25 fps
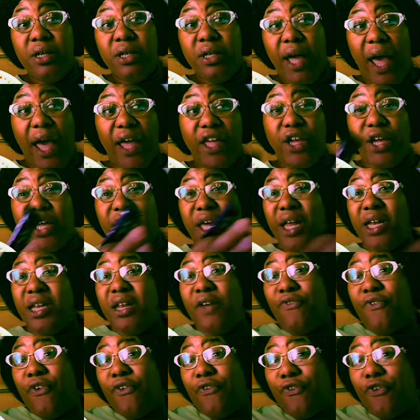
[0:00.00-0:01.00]
And you're getting
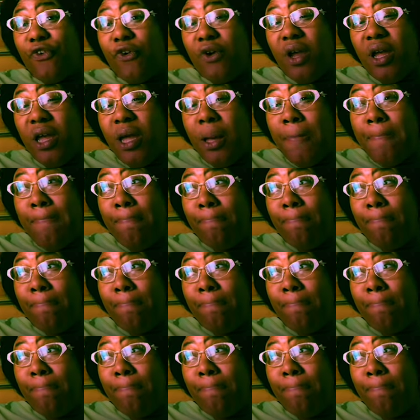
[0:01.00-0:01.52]
it for free?